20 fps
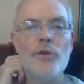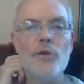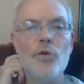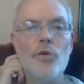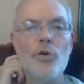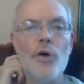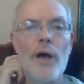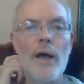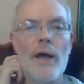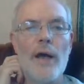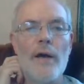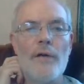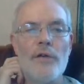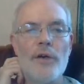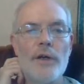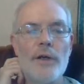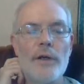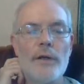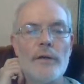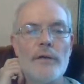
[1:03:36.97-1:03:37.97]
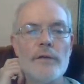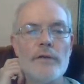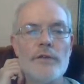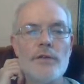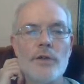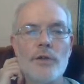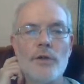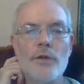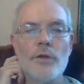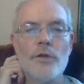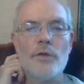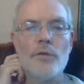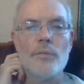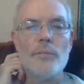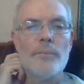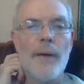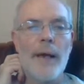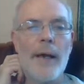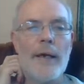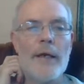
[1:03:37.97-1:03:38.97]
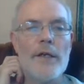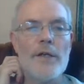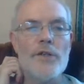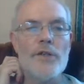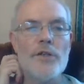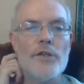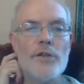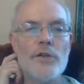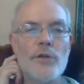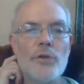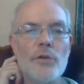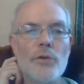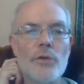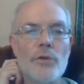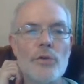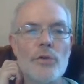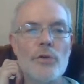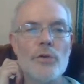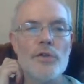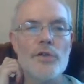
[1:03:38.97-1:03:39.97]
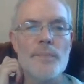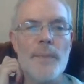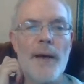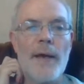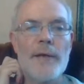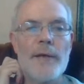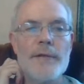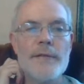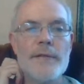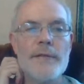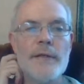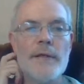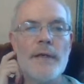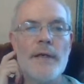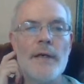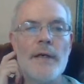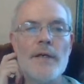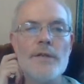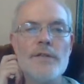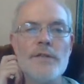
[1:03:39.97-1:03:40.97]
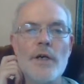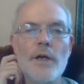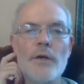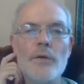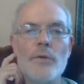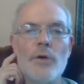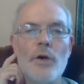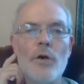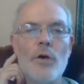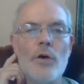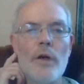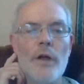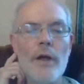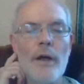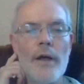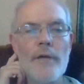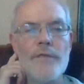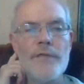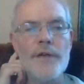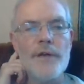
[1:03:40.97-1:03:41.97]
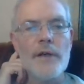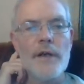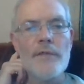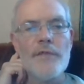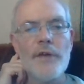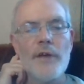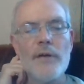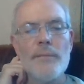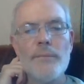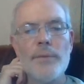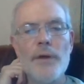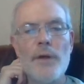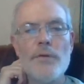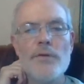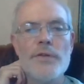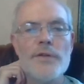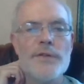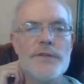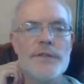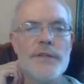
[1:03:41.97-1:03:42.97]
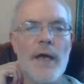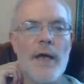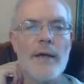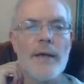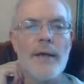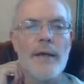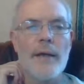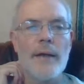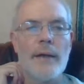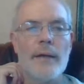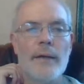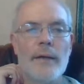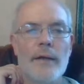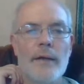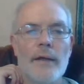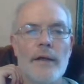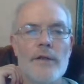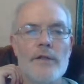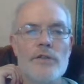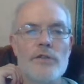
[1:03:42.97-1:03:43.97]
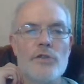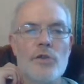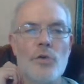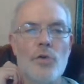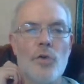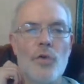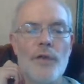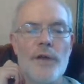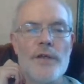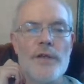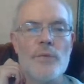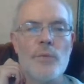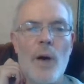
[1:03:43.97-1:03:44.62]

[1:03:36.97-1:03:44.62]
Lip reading: your area to manage your space. So if the computer's saying store these